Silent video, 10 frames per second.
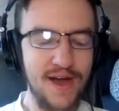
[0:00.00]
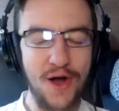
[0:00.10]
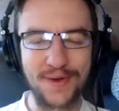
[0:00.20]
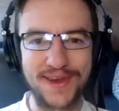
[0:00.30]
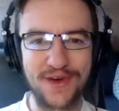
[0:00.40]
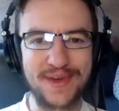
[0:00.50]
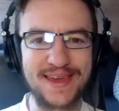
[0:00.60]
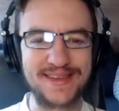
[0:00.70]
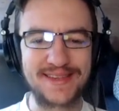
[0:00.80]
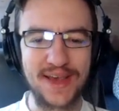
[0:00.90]
Okie
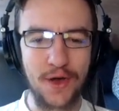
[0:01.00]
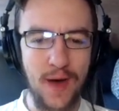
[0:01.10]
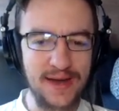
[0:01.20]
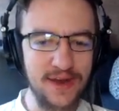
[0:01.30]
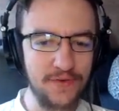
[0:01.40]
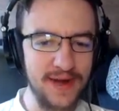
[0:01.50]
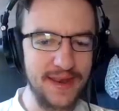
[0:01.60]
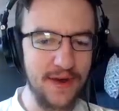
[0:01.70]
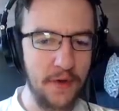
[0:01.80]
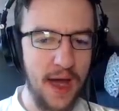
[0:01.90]
dokie, so I don't
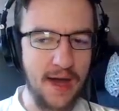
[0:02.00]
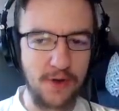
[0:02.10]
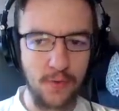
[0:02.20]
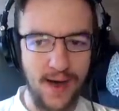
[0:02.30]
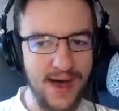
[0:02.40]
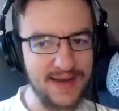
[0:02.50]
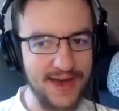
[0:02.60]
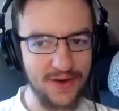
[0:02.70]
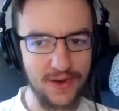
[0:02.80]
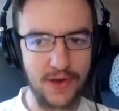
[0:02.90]
really know how wide,
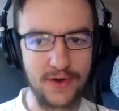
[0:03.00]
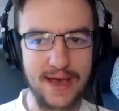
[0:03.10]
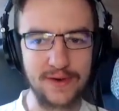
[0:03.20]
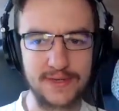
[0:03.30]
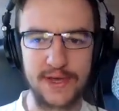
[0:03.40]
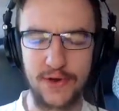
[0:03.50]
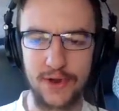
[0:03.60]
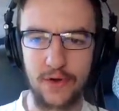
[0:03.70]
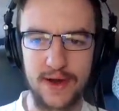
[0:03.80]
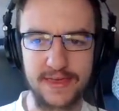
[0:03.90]
how long, how
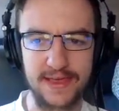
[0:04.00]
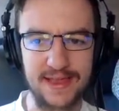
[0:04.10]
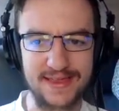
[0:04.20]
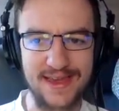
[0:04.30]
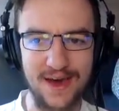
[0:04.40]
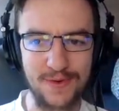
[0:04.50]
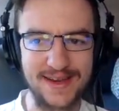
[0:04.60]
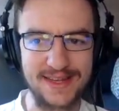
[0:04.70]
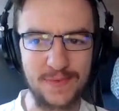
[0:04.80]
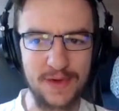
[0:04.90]
tall, or anything like that we
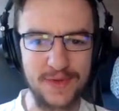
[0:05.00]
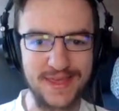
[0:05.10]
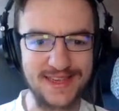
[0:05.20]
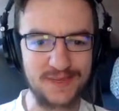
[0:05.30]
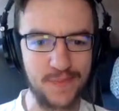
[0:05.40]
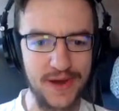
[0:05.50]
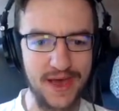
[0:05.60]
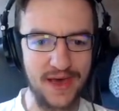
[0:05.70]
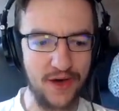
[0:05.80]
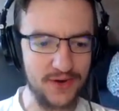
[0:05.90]
need to be with this, but
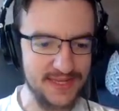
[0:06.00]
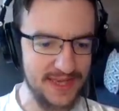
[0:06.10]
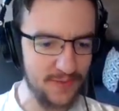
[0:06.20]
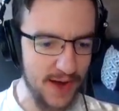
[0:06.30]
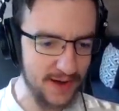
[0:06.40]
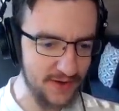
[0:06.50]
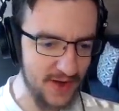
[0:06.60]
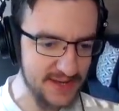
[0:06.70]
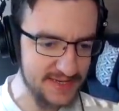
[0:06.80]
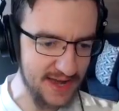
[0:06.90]
uh, honestly, we're going to go
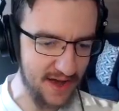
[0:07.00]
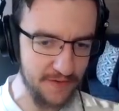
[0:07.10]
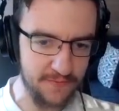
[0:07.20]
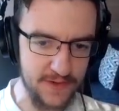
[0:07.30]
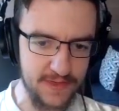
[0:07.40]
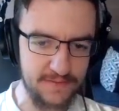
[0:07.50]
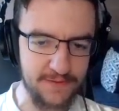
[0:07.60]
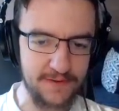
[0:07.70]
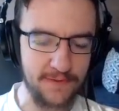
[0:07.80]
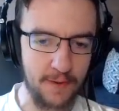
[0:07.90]
ahead and start off with the
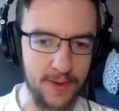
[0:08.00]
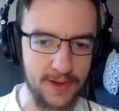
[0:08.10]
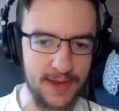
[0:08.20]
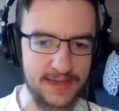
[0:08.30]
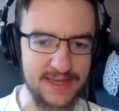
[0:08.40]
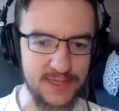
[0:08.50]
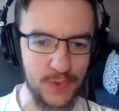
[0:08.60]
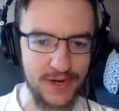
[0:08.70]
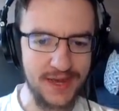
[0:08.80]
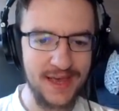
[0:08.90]
freeform hull like this
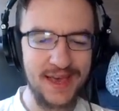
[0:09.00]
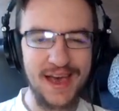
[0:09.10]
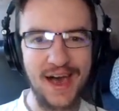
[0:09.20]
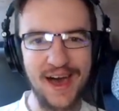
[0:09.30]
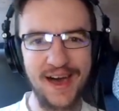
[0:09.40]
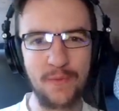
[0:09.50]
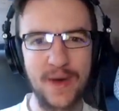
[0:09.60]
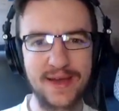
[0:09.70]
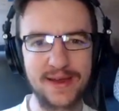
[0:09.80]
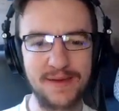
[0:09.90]
one, uh, and
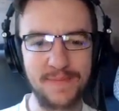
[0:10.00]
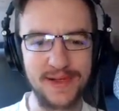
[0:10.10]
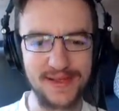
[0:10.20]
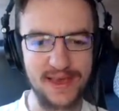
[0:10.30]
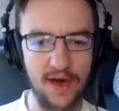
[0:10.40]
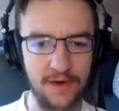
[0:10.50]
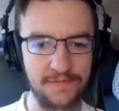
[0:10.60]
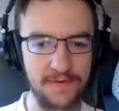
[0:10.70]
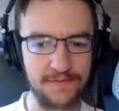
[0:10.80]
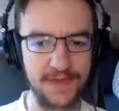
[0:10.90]
we're going to build it
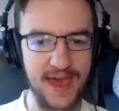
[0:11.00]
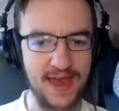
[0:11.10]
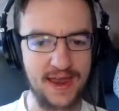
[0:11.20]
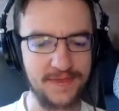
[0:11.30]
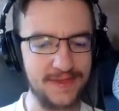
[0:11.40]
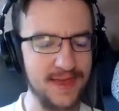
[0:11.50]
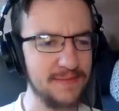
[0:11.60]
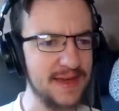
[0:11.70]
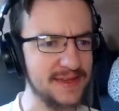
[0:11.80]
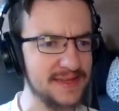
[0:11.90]
off of that. I think
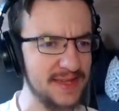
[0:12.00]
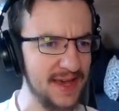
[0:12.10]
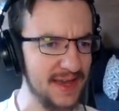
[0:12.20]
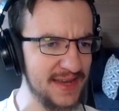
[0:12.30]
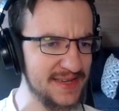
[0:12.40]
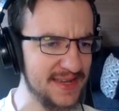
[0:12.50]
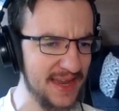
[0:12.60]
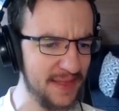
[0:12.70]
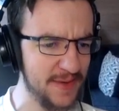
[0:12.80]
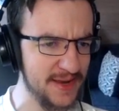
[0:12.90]
that makes at least a
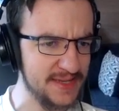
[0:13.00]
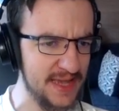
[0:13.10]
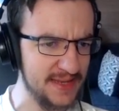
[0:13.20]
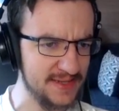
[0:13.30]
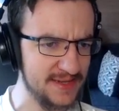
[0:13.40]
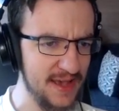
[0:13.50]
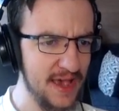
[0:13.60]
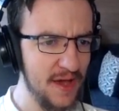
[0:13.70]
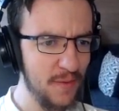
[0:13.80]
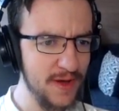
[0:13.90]
little bit of sense.
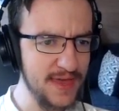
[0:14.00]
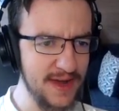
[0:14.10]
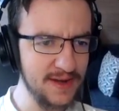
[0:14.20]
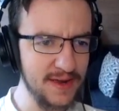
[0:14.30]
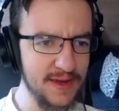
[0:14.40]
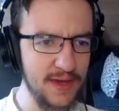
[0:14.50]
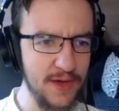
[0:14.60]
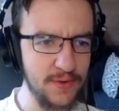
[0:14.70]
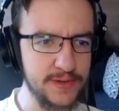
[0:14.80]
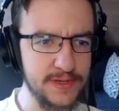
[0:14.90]
We're then going to
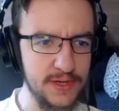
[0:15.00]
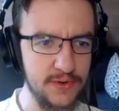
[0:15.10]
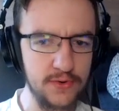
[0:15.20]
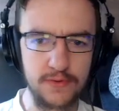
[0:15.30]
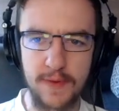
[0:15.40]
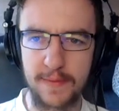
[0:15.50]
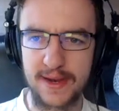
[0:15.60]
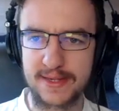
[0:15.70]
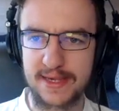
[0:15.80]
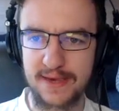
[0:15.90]
go to
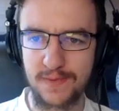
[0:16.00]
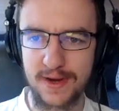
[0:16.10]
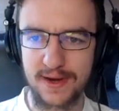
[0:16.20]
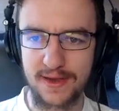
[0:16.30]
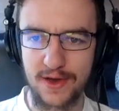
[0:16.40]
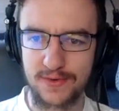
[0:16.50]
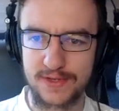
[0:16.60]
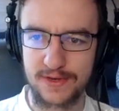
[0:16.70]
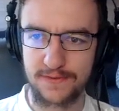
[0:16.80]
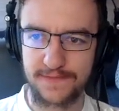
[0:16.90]
mobility, we're going to go
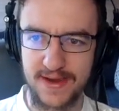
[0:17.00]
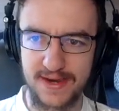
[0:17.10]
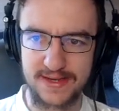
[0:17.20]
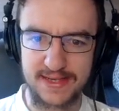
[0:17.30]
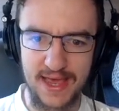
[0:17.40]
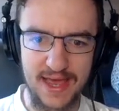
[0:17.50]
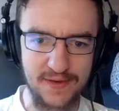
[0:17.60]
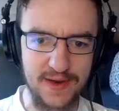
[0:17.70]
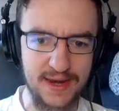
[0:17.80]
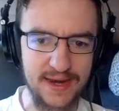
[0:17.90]
to fenders,
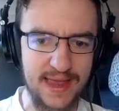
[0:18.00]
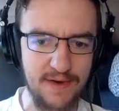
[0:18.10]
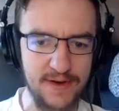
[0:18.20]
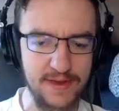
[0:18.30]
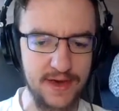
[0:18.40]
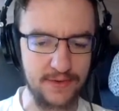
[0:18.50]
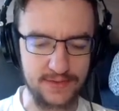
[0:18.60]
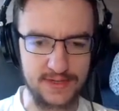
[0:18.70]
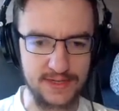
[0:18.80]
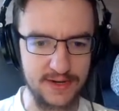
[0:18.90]
and we're going to get rid of
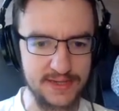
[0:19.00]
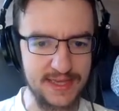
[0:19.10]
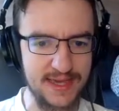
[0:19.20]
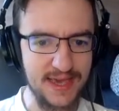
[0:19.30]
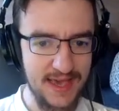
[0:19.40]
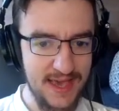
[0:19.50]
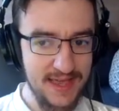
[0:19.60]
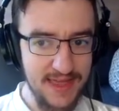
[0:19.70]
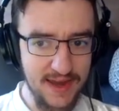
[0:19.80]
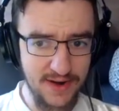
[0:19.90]
those, because honestly,
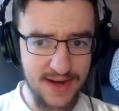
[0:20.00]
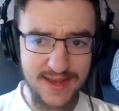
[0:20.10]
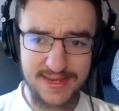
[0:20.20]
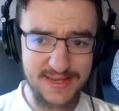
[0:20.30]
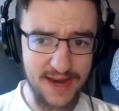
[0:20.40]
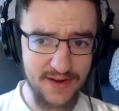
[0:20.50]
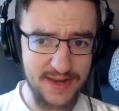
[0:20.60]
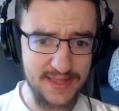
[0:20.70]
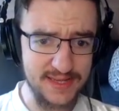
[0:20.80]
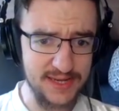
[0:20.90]
they're not
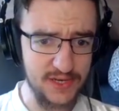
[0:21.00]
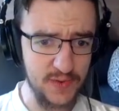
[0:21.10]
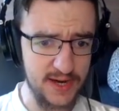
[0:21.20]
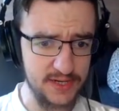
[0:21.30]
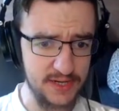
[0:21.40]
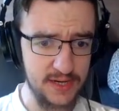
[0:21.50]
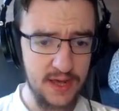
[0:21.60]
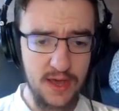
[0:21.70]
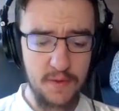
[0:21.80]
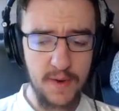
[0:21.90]
necessary in this situation.
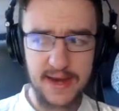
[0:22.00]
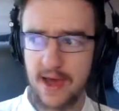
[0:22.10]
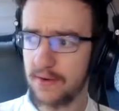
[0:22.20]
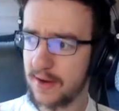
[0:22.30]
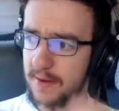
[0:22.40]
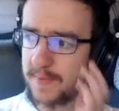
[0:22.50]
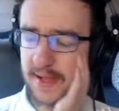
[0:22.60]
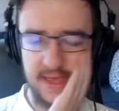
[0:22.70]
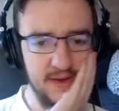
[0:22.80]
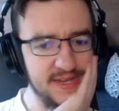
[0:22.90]
We're now going to
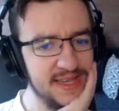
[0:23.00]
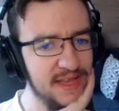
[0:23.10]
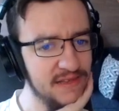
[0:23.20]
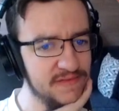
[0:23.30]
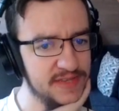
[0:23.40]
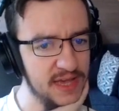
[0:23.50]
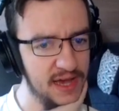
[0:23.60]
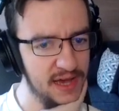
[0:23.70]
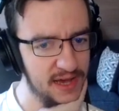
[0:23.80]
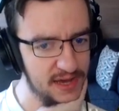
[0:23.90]
build ourselves
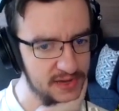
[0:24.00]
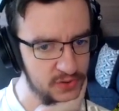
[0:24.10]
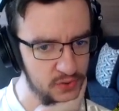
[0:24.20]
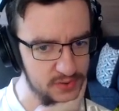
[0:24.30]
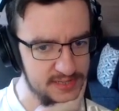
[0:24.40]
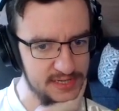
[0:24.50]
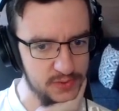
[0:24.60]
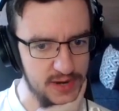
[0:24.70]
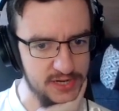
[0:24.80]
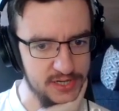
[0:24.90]
uh, a cool
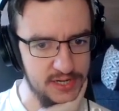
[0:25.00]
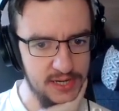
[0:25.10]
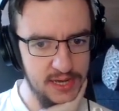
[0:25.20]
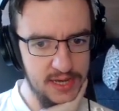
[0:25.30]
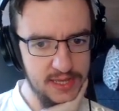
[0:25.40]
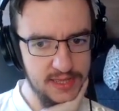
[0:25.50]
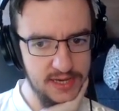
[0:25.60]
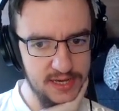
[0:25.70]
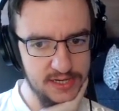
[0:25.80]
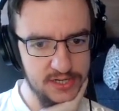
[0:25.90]
situation
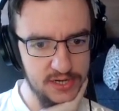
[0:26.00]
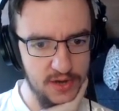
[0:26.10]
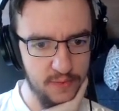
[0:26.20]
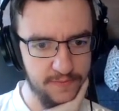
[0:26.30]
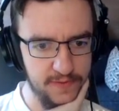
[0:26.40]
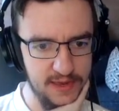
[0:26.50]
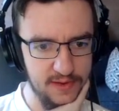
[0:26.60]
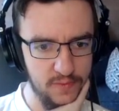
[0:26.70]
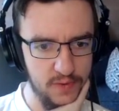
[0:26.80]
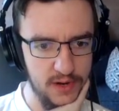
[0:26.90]
that should
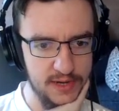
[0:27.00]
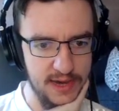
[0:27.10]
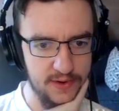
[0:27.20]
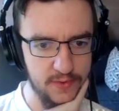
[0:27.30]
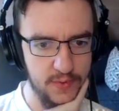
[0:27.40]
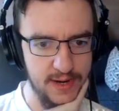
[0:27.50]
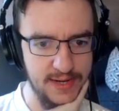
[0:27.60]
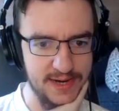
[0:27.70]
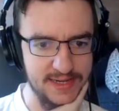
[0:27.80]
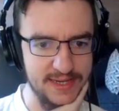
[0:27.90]
hopefully work out quite
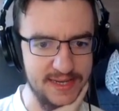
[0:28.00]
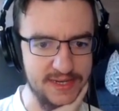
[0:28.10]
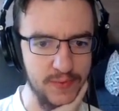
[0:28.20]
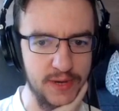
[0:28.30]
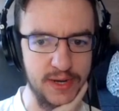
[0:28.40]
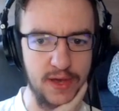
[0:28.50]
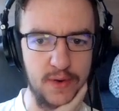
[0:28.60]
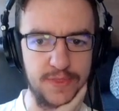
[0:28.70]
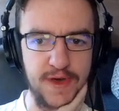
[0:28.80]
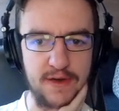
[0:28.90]
nicely, so we're going to go
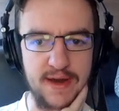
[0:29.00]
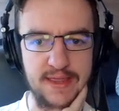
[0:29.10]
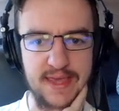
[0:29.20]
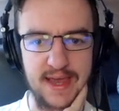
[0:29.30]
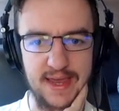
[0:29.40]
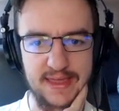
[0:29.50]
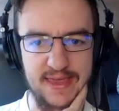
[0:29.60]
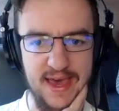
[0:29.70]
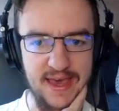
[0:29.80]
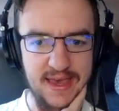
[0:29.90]
with that right there like
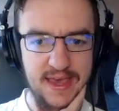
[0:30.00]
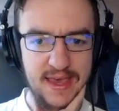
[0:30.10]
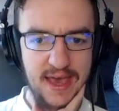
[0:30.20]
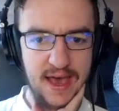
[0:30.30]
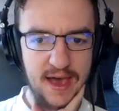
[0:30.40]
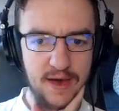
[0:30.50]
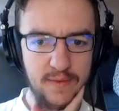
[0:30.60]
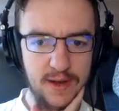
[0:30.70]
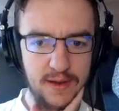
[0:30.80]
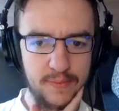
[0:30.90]
that. Uh,
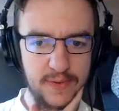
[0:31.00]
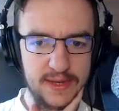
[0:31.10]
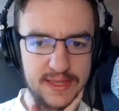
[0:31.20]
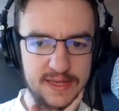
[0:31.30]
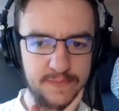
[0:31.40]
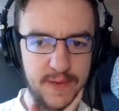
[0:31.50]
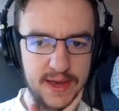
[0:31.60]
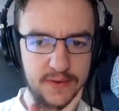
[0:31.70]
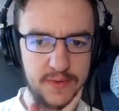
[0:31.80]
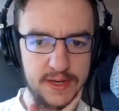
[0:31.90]
we'll bring this
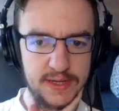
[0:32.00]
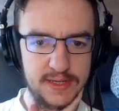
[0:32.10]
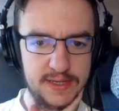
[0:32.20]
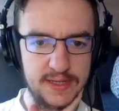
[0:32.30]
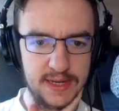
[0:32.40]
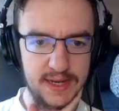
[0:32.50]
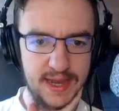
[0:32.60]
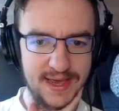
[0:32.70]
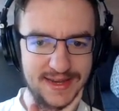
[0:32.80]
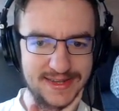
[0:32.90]
backwards
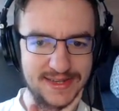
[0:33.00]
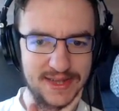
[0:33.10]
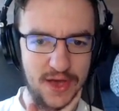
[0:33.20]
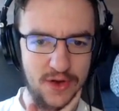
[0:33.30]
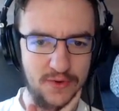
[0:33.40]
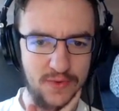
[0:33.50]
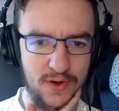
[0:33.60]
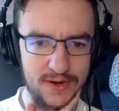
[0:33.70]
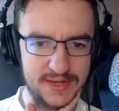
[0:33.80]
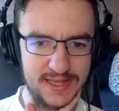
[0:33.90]
like so.
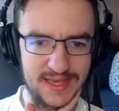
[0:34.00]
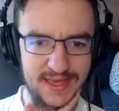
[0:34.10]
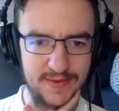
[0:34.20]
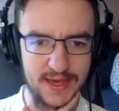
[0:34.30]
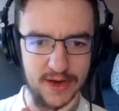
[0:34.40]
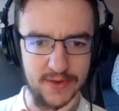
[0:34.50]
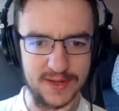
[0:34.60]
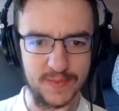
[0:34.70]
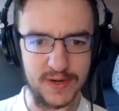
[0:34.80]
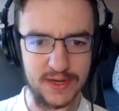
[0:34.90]
Honestly, there we go.
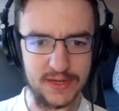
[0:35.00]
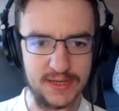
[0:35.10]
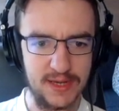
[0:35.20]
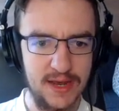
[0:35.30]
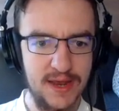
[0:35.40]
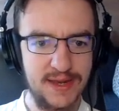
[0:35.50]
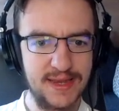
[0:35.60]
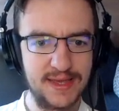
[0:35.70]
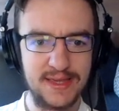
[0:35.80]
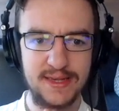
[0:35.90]
That's pretty good.
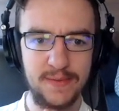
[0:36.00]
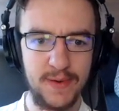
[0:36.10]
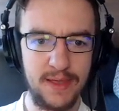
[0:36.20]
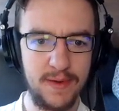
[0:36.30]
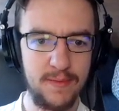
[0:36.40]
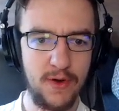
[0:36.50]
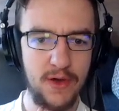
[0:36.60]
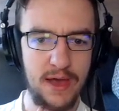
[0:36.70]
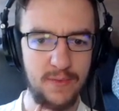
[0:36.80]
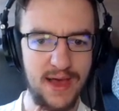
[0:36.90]
Take this up a little bit
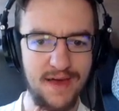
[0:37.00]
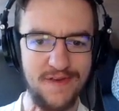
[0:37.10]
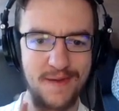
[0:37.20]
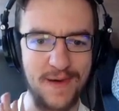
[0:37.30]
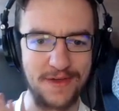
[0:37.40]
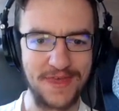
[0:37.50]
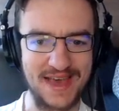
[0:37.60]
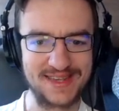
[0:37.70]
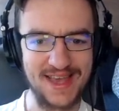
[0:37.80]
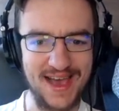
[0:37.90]
more and we'll have it about
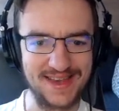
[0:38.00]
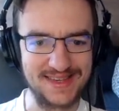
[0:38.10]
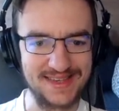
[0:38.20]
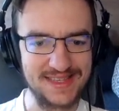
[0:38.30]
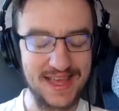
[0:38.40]
that size.